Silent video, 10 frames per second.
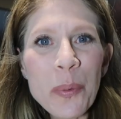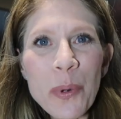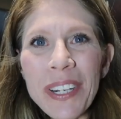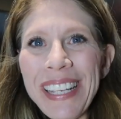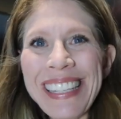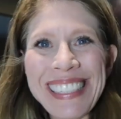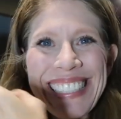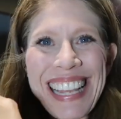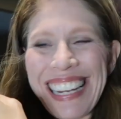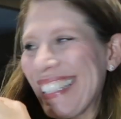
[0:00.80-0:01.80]
Good morning.
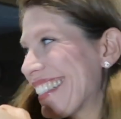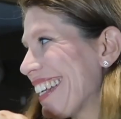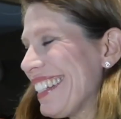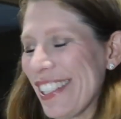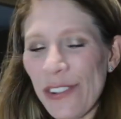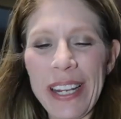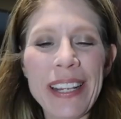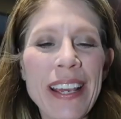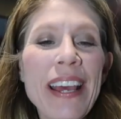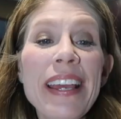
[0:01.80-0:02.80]
I'm just getting a
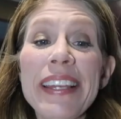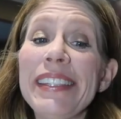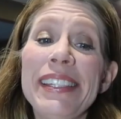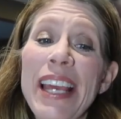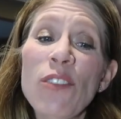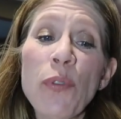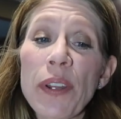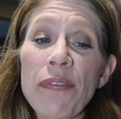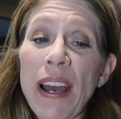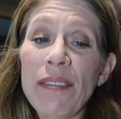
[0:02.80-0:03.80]
drink. It's
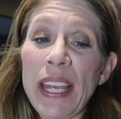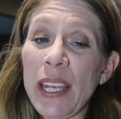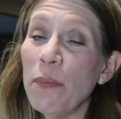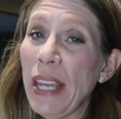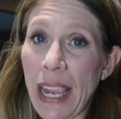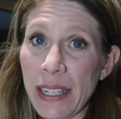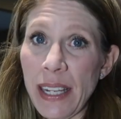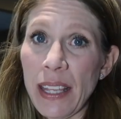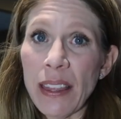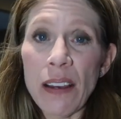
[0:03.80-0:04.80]
10:45 a.m. the
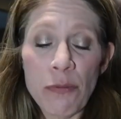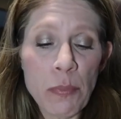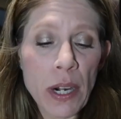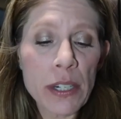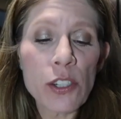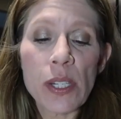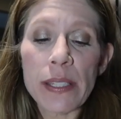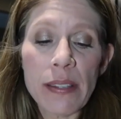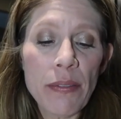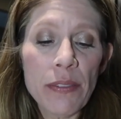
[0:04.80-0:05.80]
18th of March,
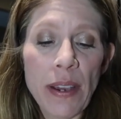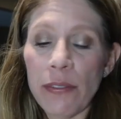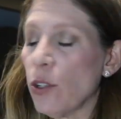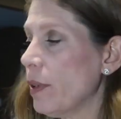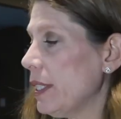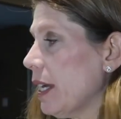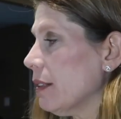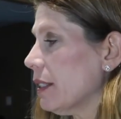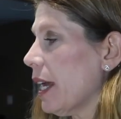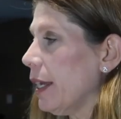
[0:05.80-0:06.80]
75 degrees
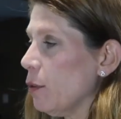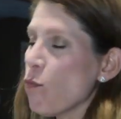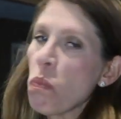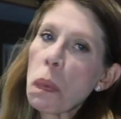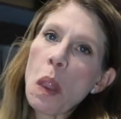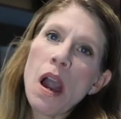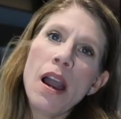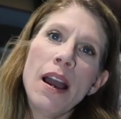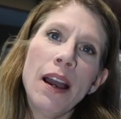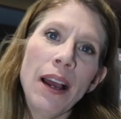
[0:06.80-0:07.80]
outside.
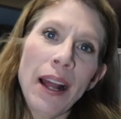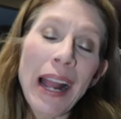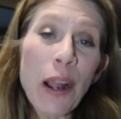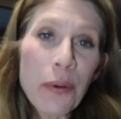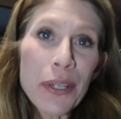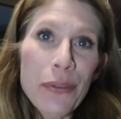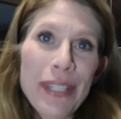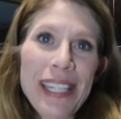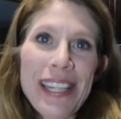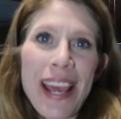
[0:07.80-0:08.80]
How are you
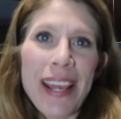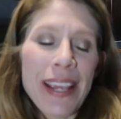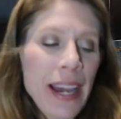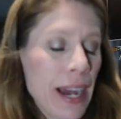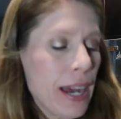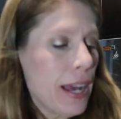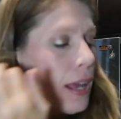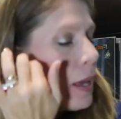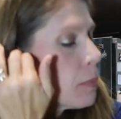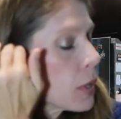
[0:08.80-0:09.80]
today?
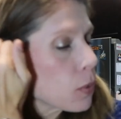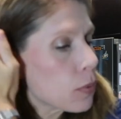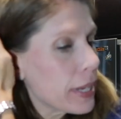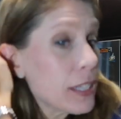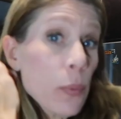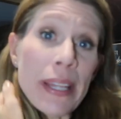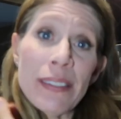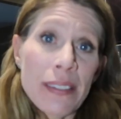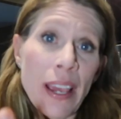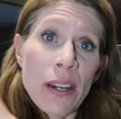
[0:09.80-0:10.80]
It's
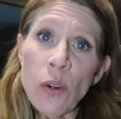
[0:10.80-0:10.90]
Wednesday.